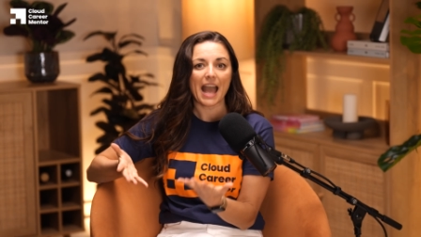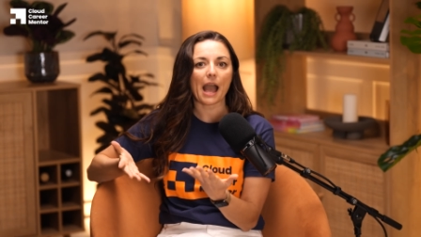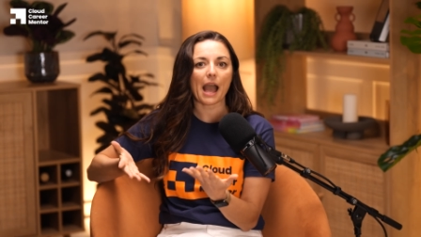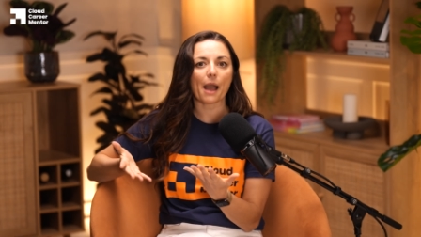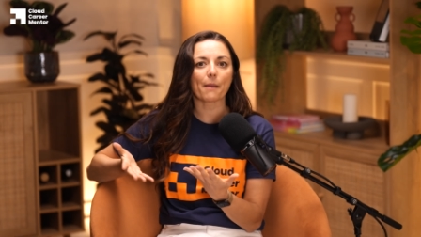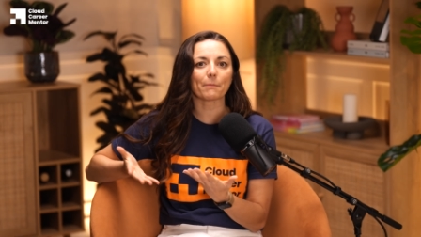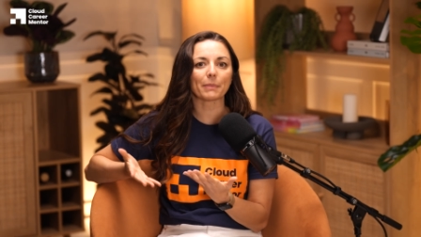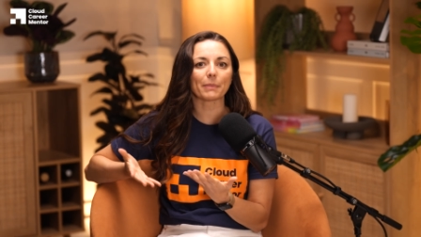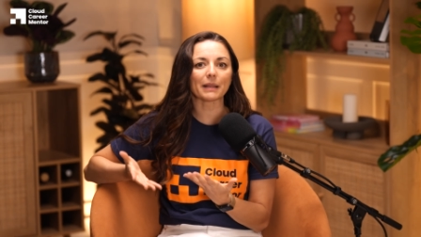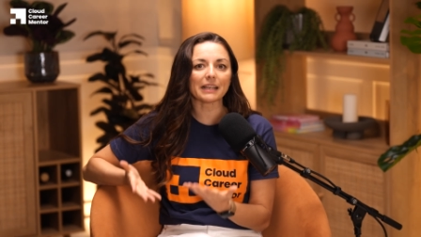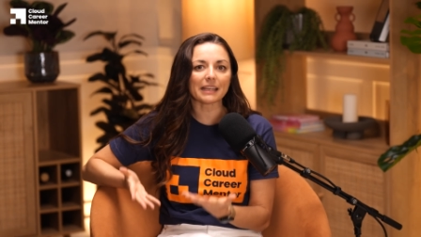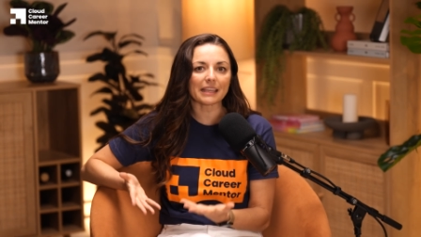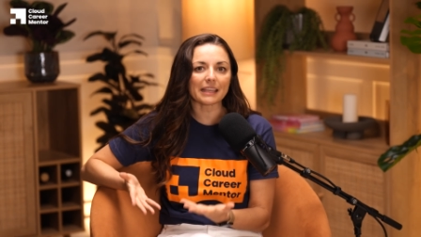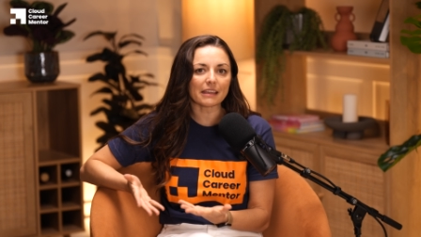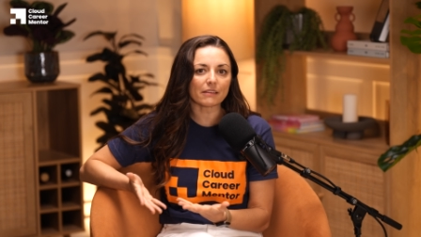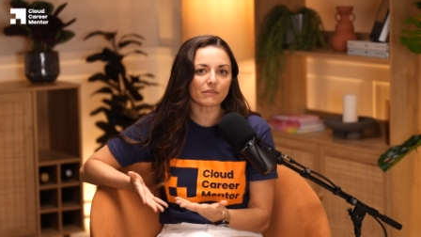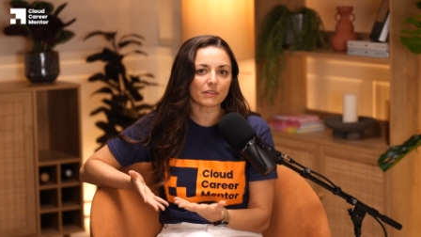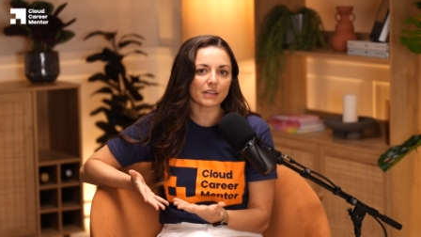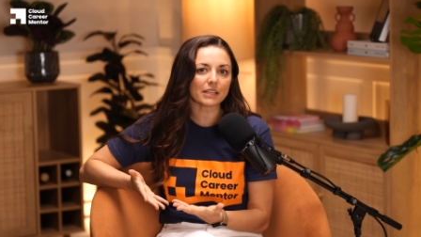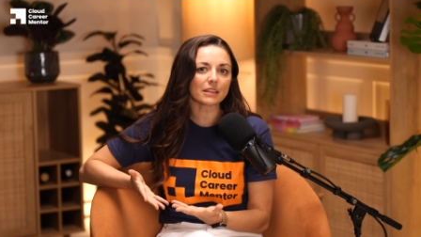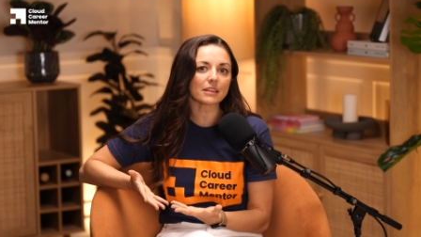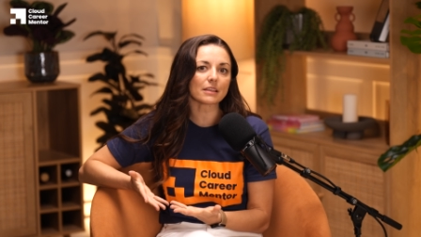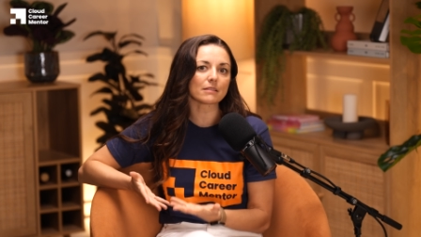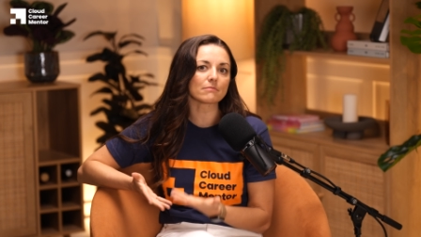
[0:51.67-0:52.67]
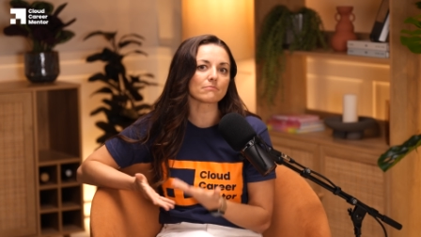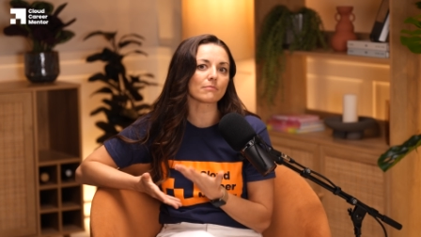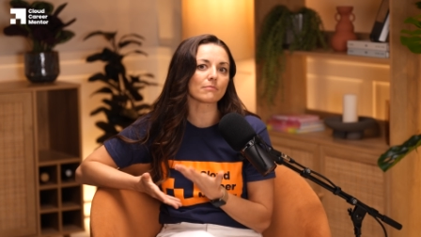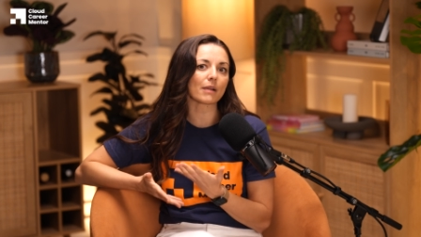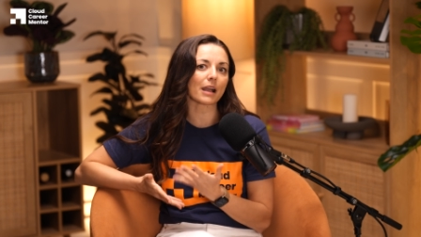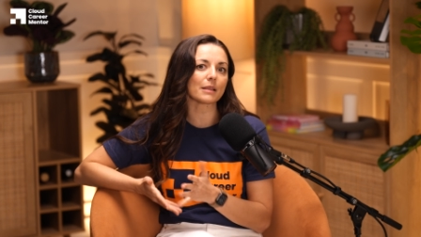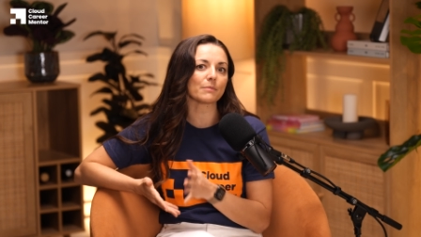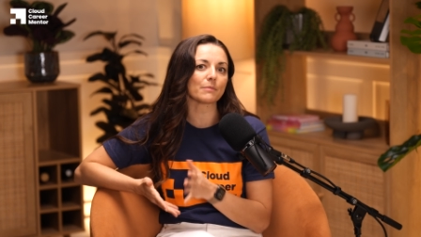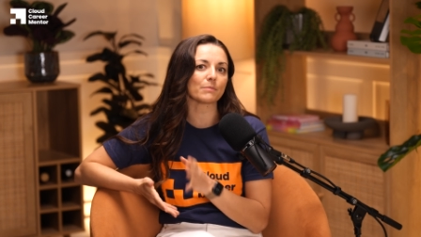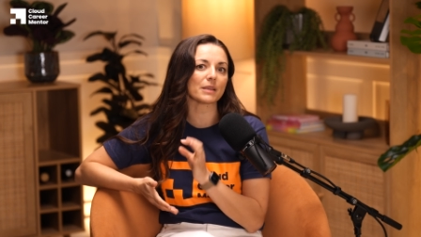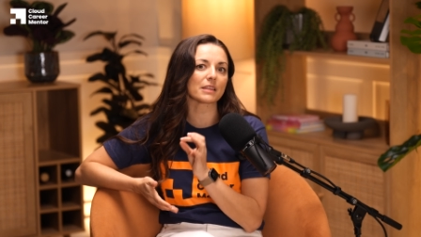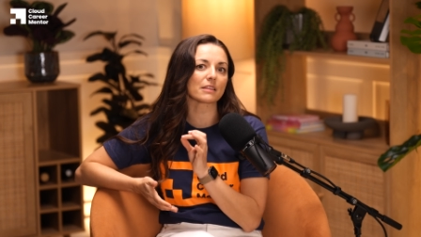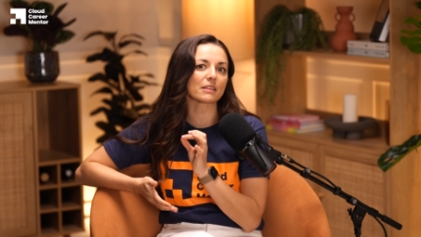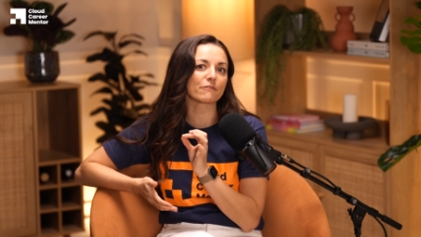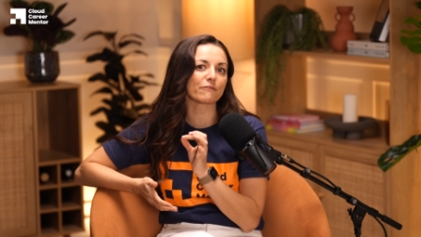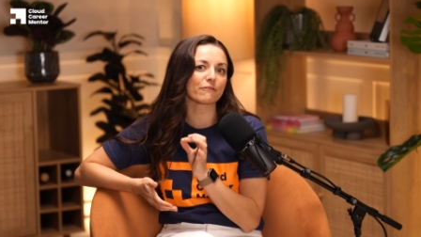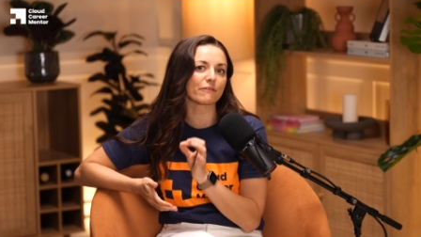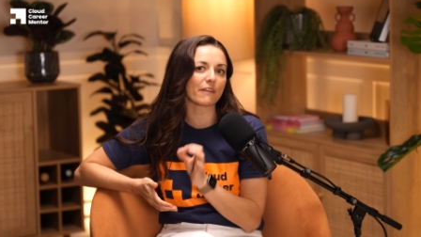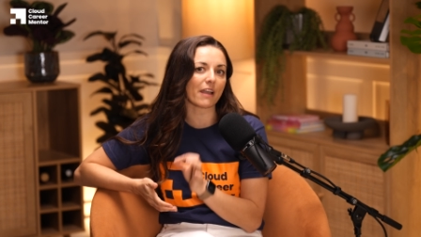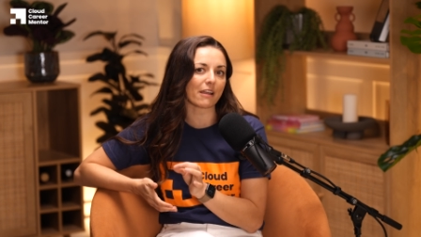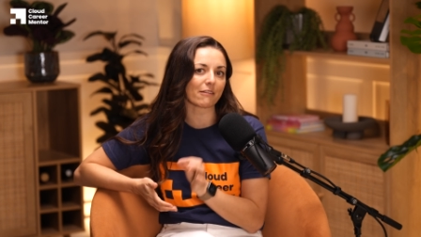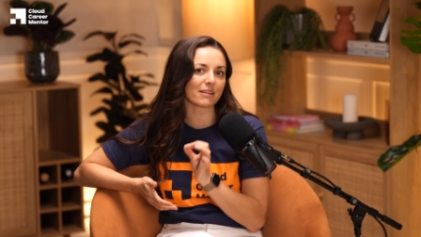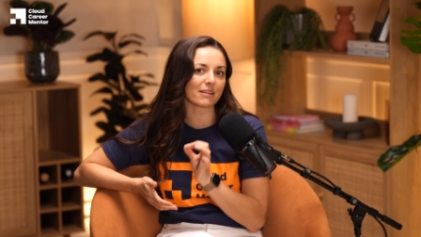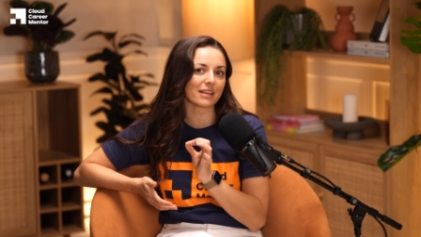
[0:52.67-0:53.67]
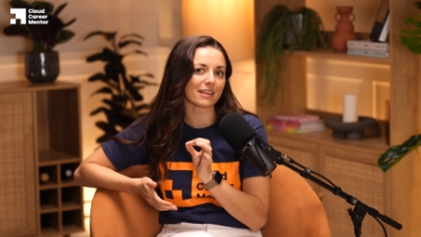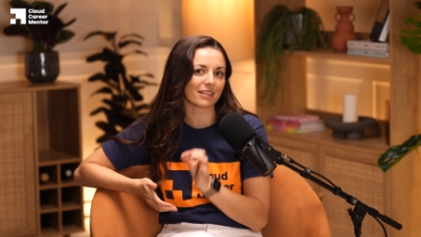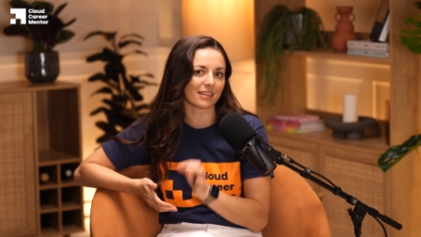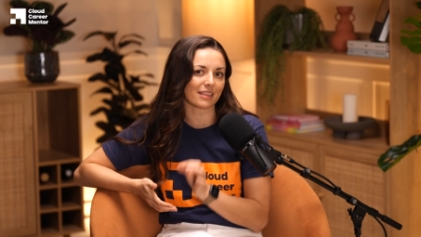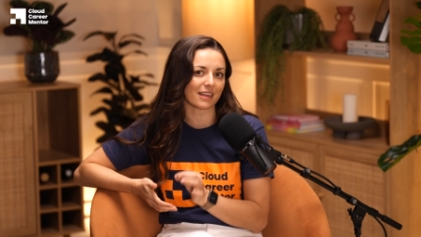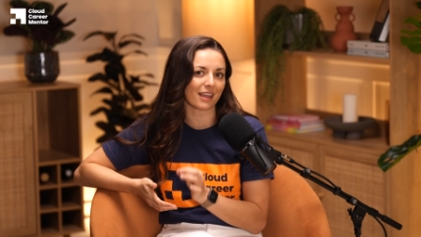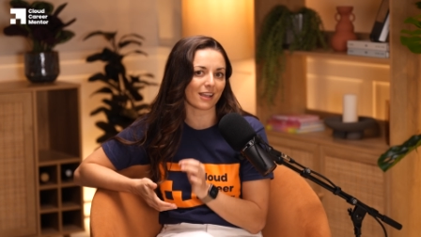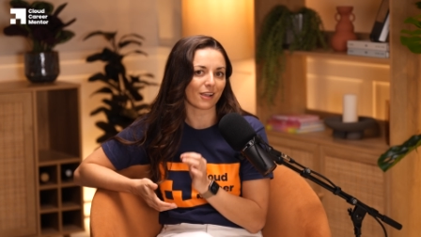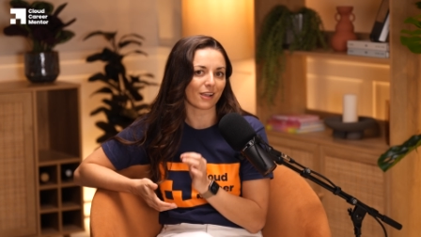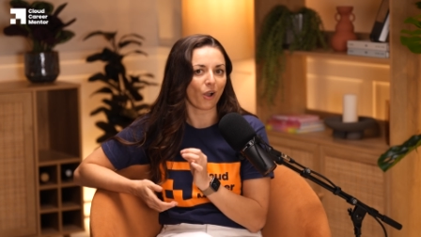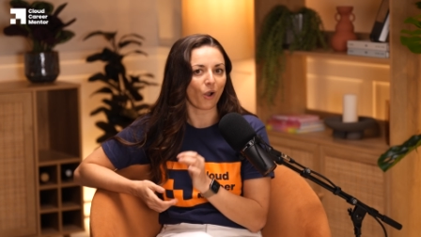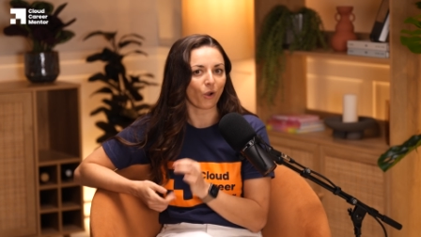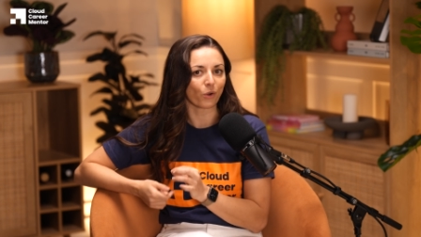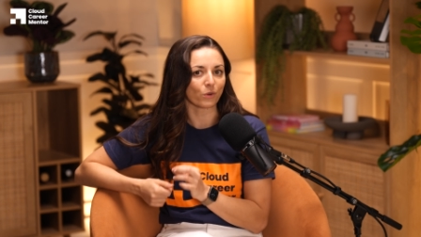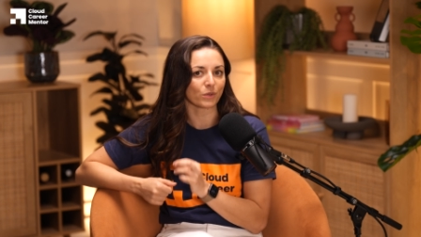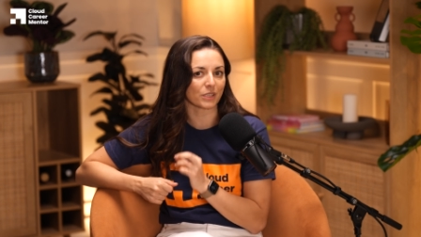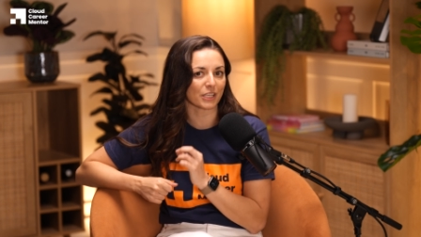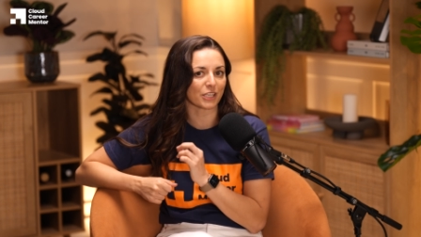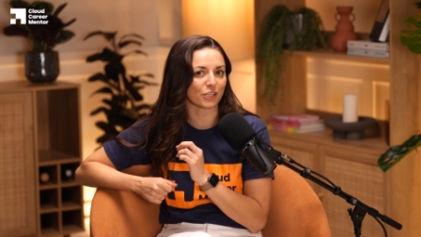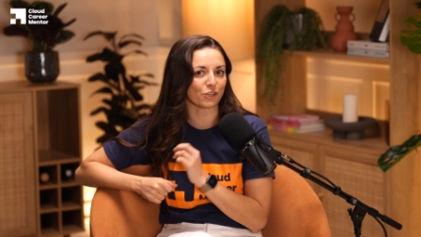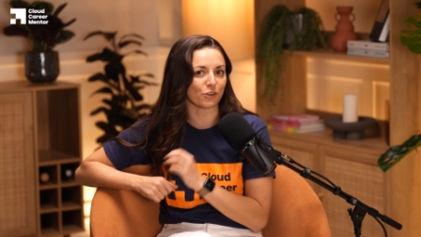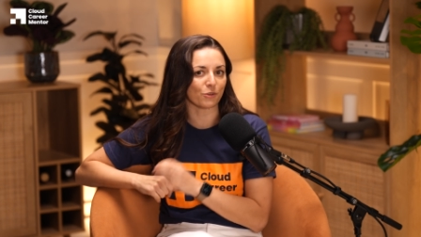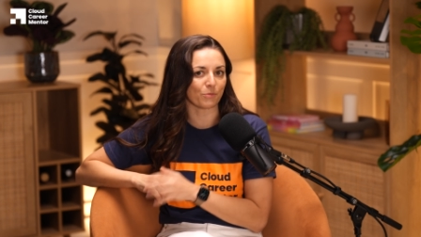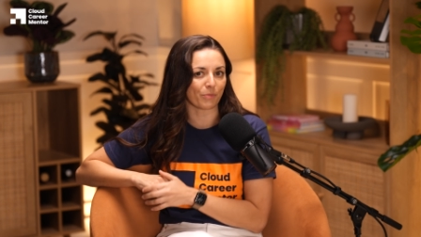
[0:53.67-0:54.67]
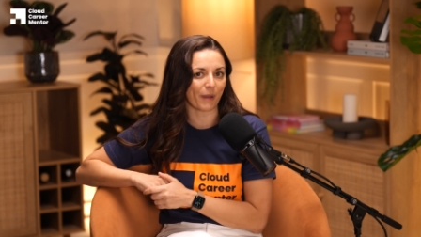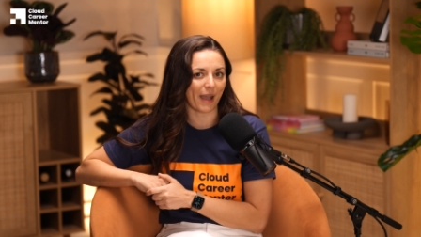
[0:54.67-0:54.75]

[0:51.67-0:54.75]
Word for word: and believing them might be the very thing holding you